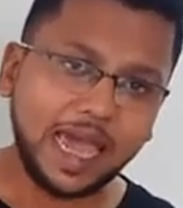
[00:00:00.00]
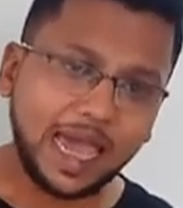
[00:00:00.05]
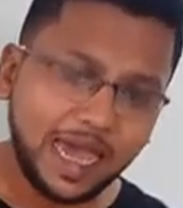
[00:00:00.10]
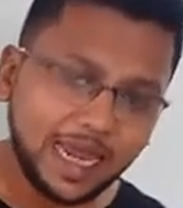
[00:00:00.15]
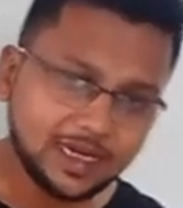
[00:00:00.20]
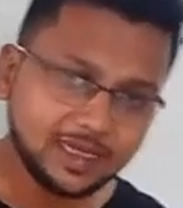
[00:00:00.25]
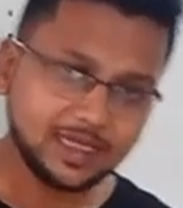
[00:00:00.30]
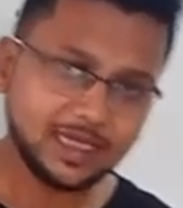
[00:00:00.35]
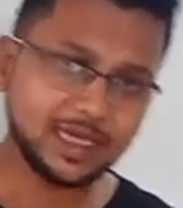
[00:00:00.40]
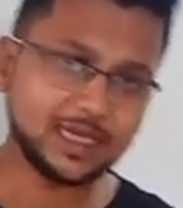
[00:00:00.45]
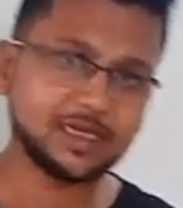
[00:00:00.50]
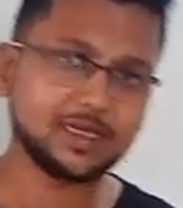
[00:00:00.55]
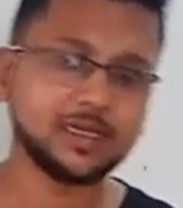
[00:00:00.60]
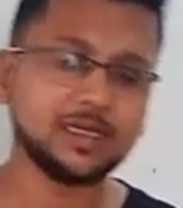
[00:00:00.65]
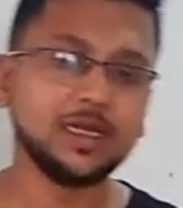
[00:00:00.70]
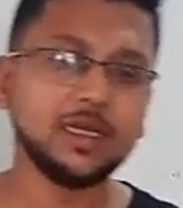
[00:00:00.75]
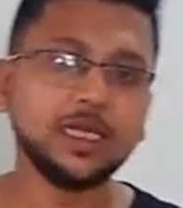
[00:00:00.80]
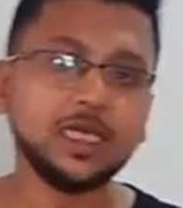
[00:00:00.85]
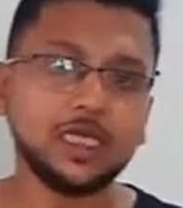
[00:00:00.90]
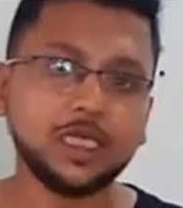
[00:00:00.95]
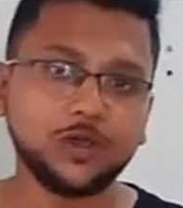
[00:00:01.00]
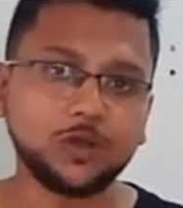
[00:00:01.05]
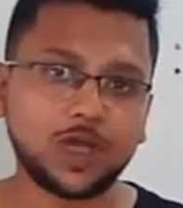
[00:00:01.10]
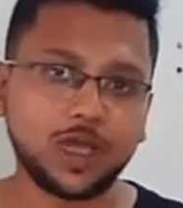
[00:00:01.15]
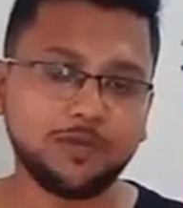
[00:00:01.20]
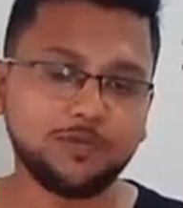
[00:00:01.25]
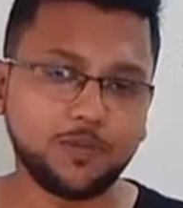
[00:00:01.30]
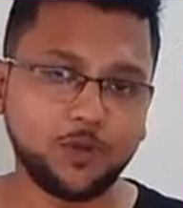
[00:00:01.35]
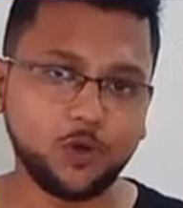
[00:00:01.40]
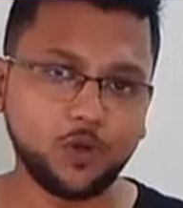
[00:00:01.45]
And then you
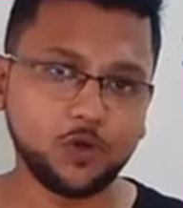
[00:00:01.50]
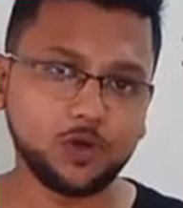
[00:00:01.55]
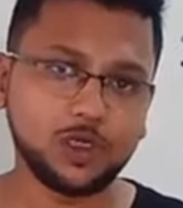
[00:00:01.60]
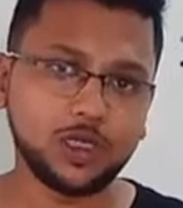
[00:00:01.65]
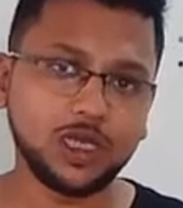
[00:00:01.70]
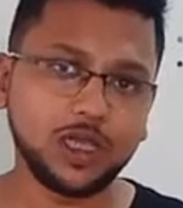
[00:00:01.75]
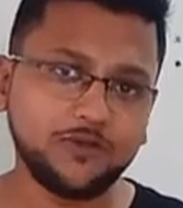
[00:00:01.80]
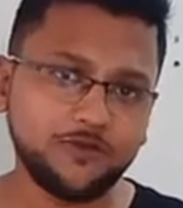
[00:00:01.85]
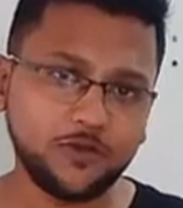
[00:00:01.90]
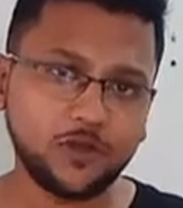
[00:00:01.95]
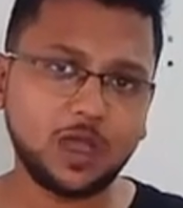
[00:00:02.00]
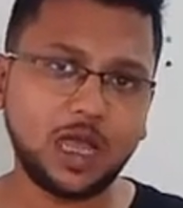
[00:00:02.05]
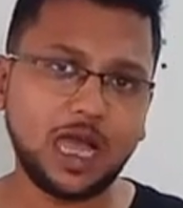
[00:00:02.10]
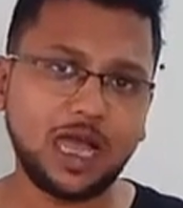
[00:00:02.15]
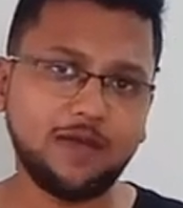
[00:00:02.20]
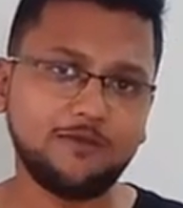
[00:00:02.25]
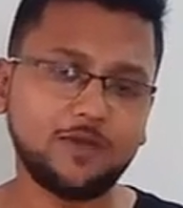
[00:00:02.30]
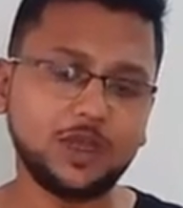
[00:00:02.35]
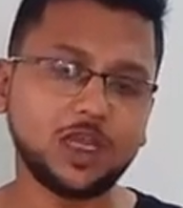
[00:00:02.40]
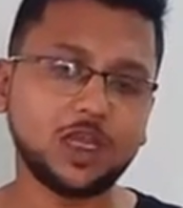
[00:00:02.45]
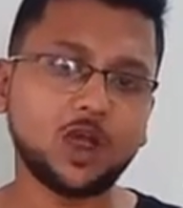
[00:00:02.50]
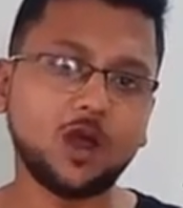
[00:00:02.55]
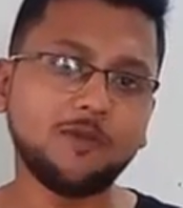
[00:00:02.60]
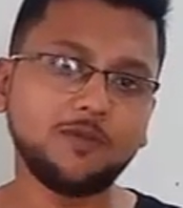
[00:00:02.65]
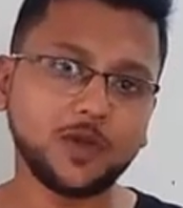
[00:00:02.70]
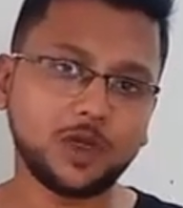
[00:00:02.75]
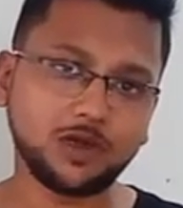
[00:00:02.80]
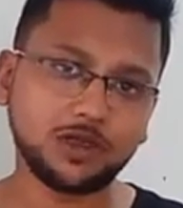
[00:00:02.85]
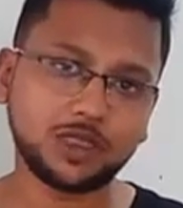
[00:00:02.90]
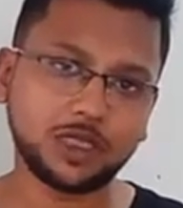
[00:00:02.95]
can put, if you have any
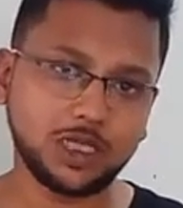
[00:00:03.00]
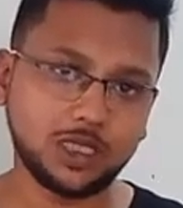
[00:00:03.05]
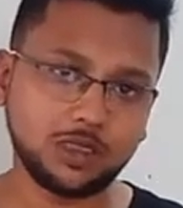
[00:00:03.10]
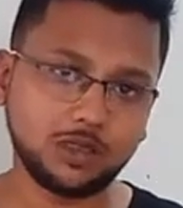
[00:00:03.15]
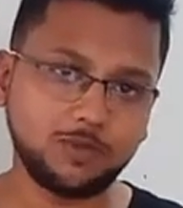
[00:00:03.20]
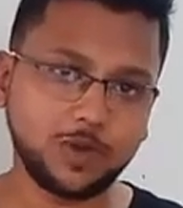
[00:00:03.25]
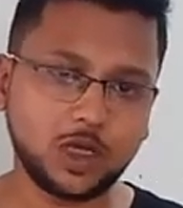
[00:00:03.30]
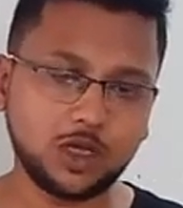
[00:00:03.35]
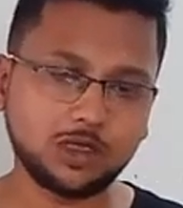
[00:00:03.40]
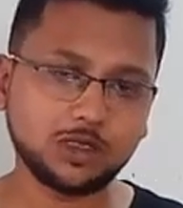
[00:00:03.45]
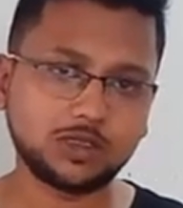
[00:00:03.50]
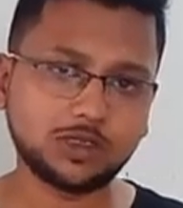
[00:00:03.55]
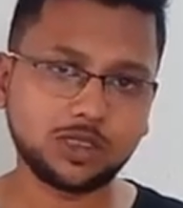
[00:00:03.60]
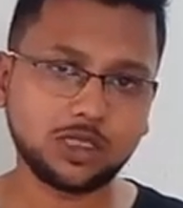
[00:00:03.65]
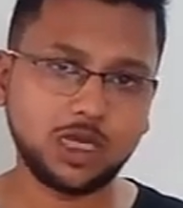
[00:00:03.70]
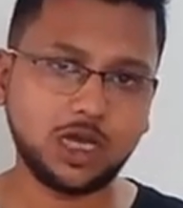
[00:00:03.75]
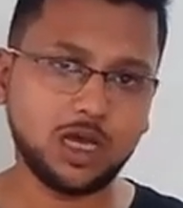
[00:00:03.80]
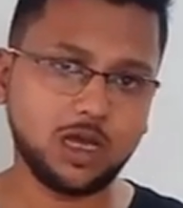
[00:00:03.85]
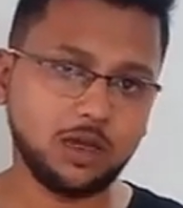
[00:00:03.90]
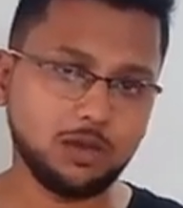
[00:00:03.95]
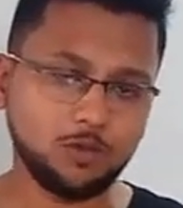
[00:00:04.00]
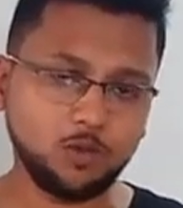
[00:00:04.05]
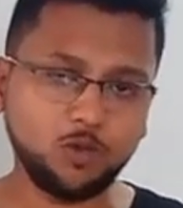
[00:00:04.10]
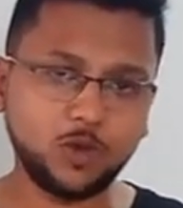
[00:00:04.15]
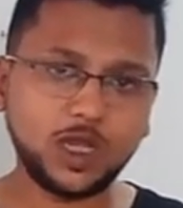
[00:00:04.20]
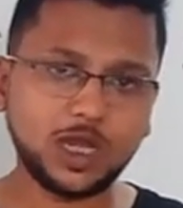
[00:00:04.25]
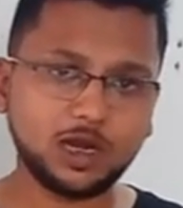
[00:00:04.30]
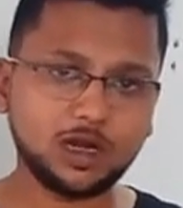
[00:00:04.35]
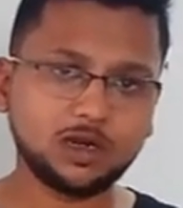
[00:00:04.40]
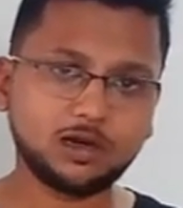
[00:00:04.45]
computer skills, because
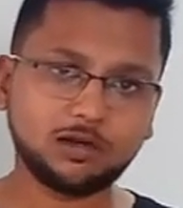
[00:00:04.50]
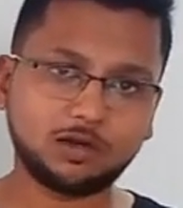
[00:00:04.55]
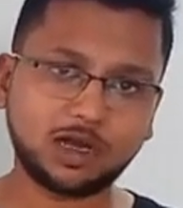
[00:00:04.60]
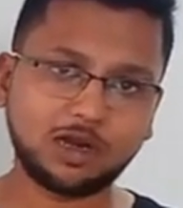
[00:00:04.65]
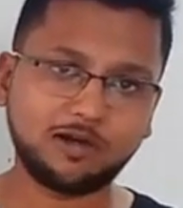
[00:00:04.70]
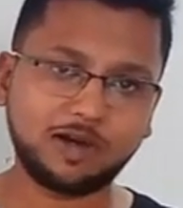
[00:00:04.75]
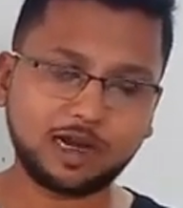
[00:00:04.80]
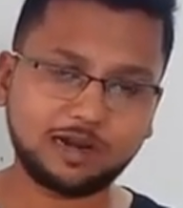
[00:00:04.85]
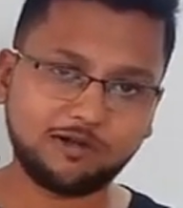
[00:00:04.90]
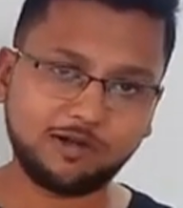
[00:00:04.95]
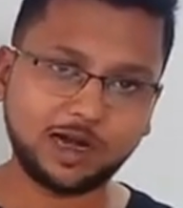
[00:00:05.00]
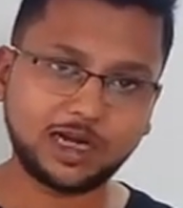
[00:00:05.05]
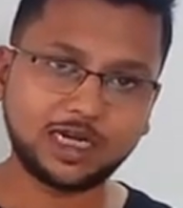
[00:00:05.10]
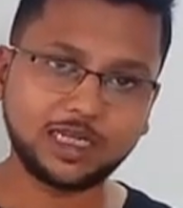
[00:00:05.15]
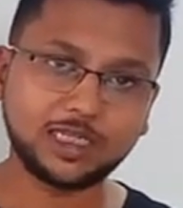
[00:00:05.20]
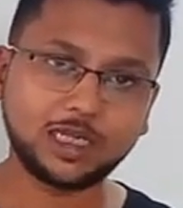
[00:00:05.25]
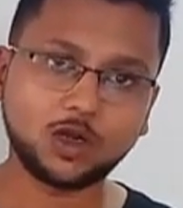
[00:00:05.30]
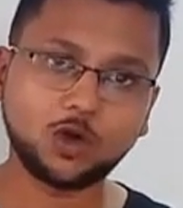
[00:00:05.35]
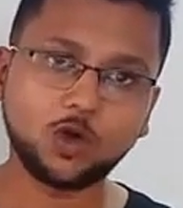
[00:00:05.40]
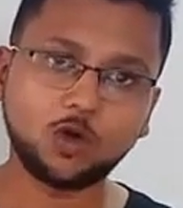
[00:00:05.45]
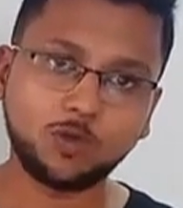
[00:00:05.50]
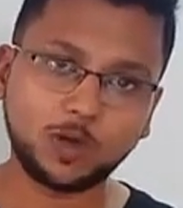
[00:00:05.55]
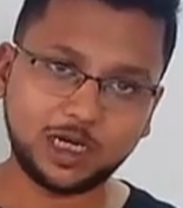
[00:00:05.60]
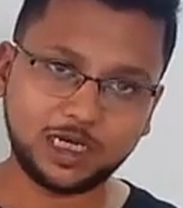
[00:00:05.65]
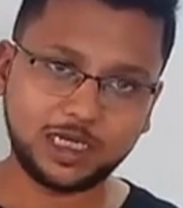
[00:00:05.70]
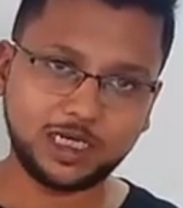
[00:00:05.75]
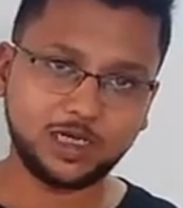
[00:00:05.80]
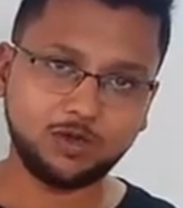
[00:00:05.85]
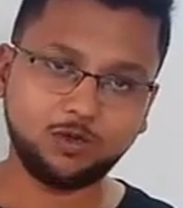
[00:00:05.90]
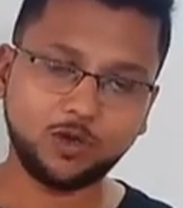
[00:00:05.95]
we are connected with
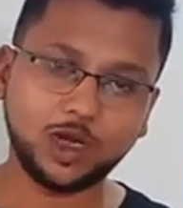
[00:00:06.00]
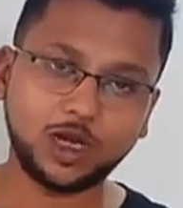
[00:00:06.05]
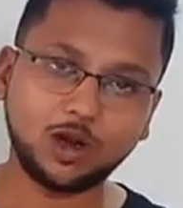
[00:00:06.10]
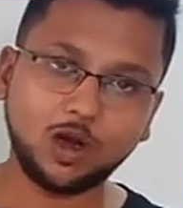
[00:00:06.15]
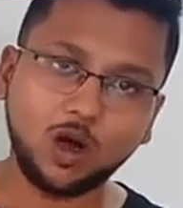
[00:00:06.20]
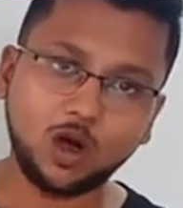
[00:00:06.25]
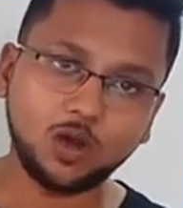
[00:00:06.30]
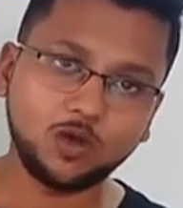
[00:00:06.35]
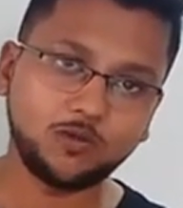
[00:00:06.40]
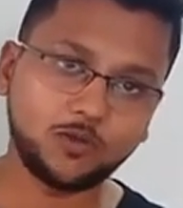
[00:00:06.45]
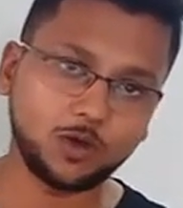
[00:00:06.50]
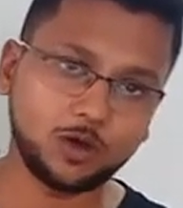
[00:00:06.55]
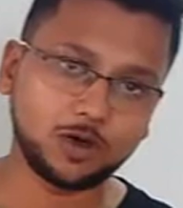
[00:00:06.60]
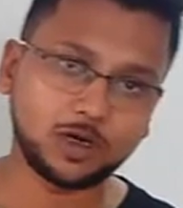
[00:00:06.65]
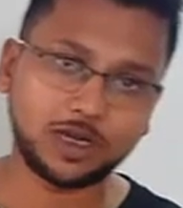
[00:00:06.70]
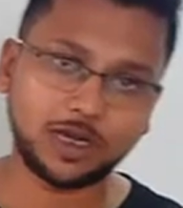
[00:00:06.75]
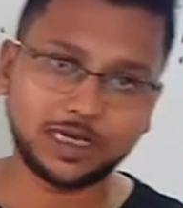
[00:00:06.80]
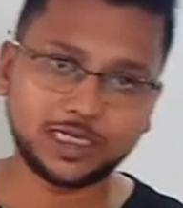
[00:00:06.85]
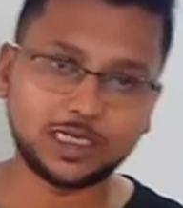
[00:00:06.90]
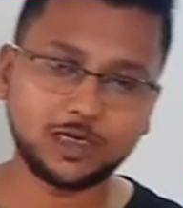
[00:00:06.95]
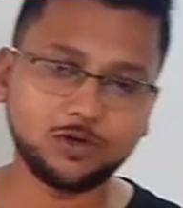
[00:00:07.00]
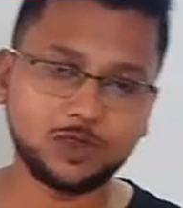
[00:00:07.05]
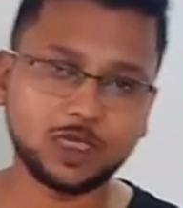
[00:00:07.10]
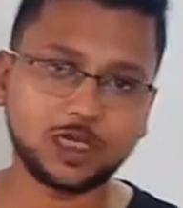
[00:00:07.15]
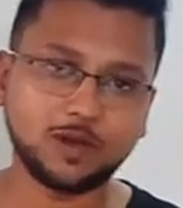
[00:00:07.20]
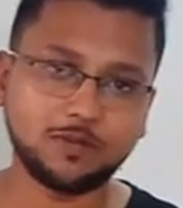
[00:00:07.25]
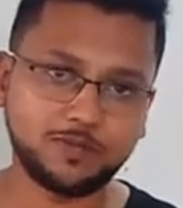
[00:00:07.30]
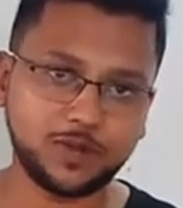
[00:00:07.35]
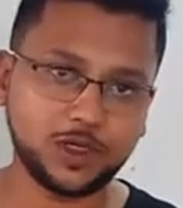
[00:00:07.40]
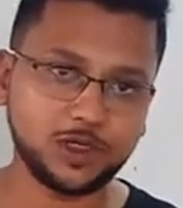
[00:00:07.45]
globally, we are all connected with
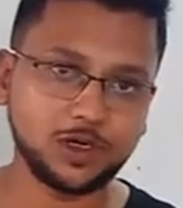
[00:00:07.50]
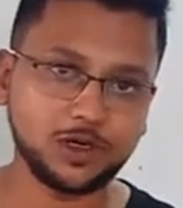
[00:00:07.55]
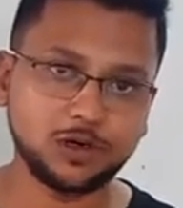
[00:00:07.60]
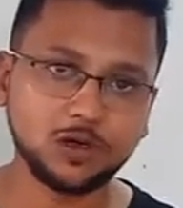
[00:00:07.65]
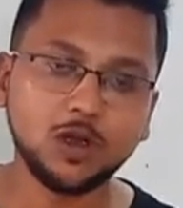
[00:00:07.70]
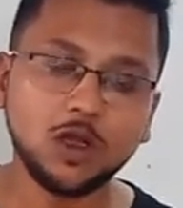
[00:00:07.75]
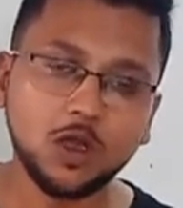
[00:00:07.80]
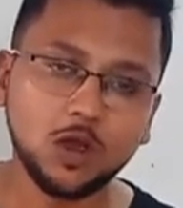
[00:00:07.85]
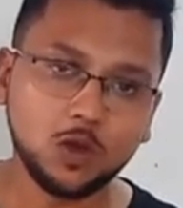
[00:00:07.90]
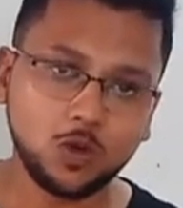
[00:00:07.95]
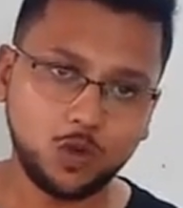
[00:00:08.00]
the computer,